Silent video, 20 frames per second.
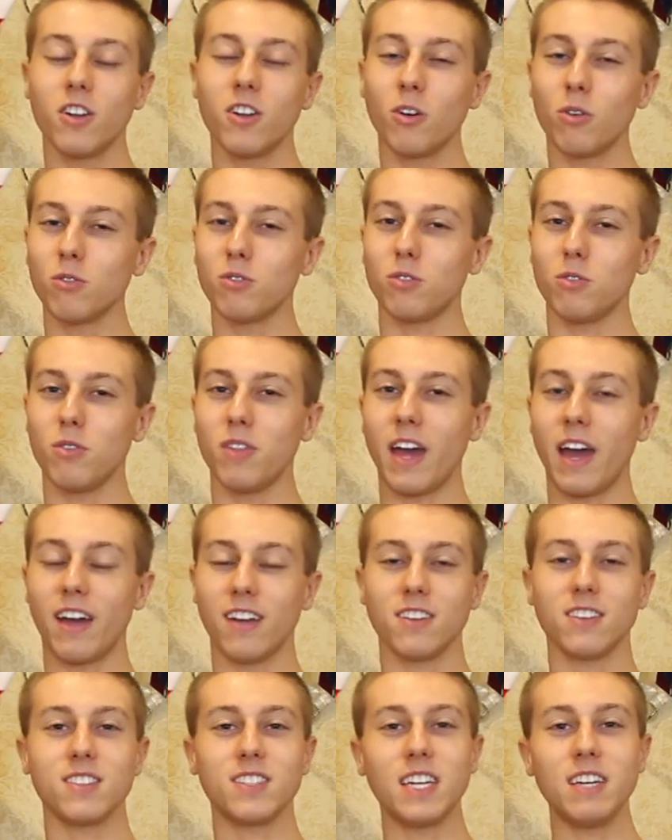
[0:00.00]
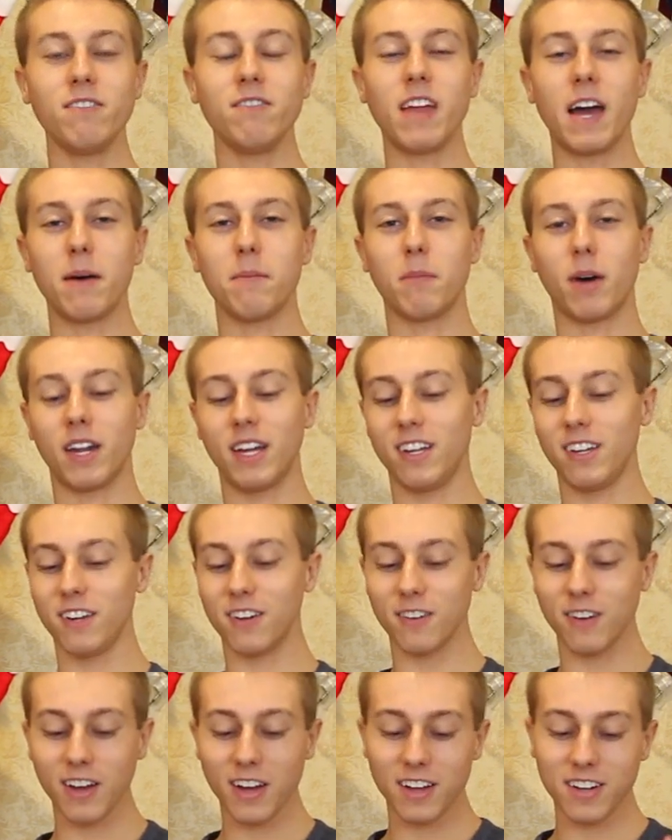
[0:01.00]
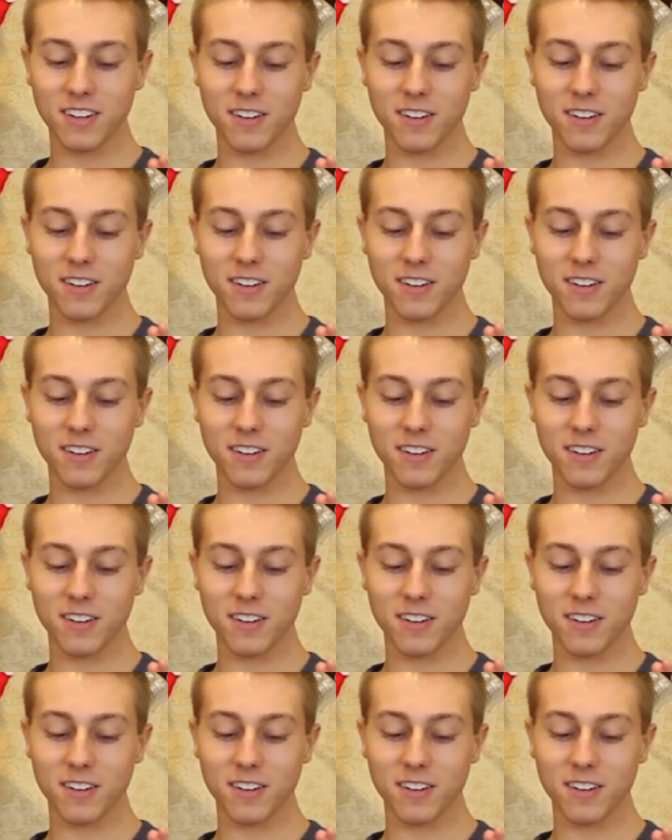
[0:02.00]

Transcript: Don't do that. Save that money. You know,